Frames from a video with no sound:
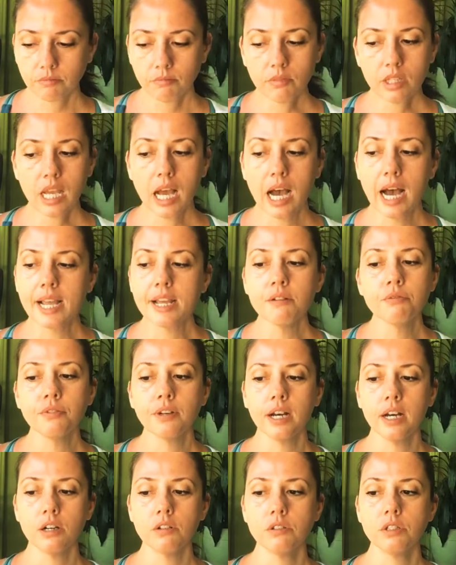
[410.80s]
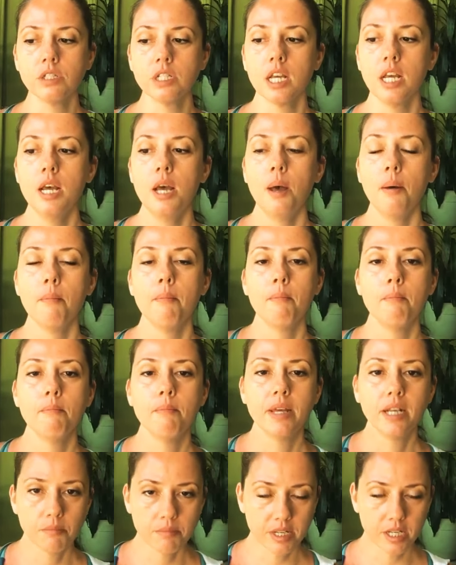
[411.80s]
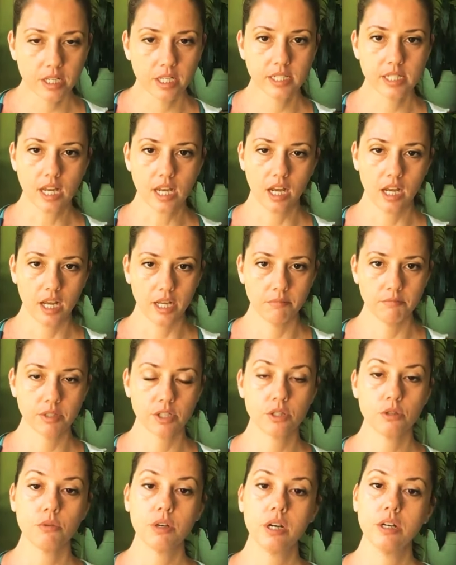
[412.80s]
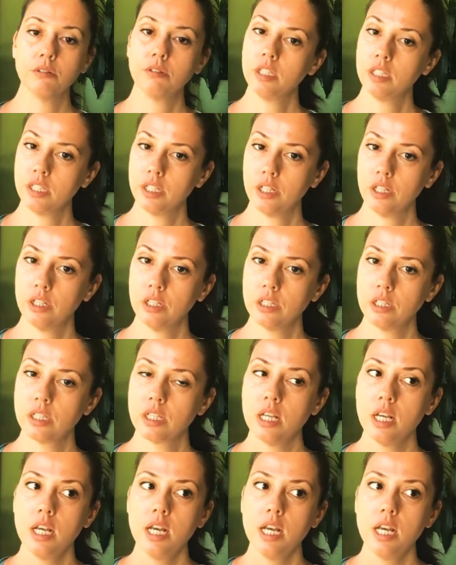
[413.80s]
I have found many, many times throughout the years